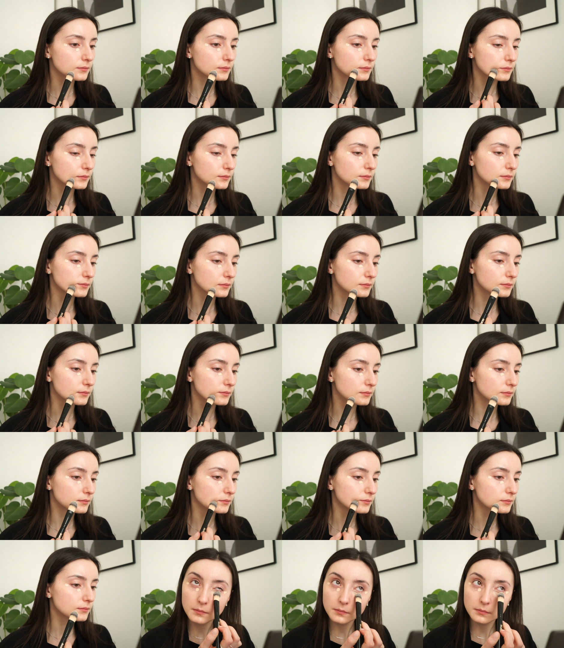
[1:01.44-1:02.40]

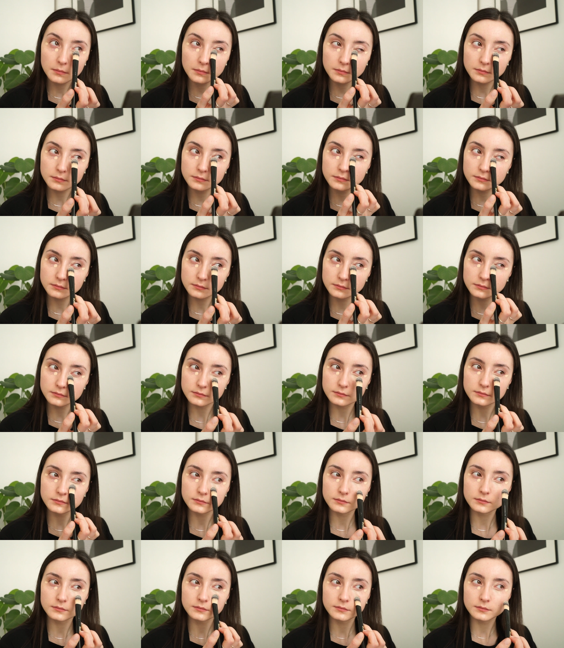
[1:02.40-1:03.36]

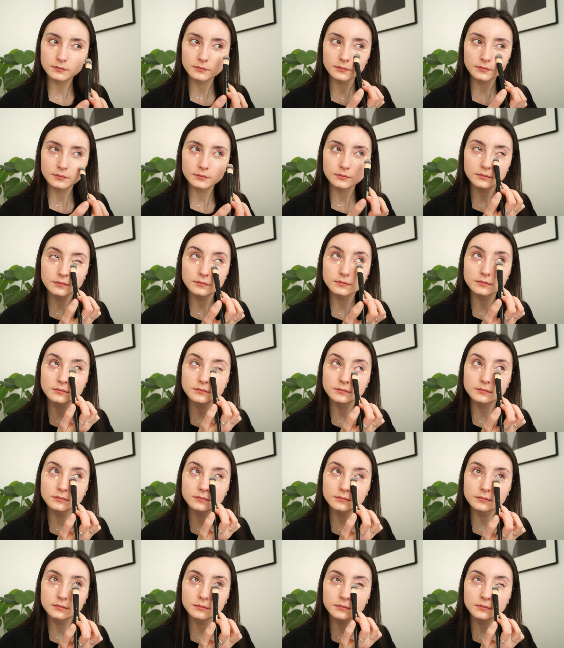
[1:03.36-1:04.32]

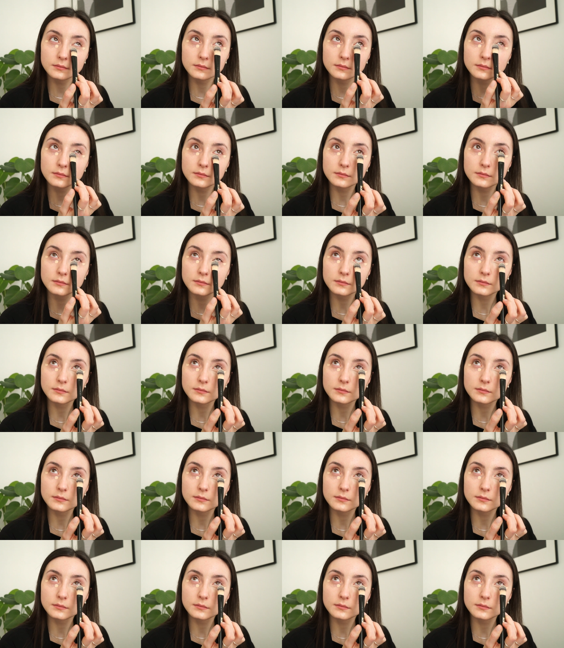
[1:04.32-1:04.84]
No one is speaking in this clip.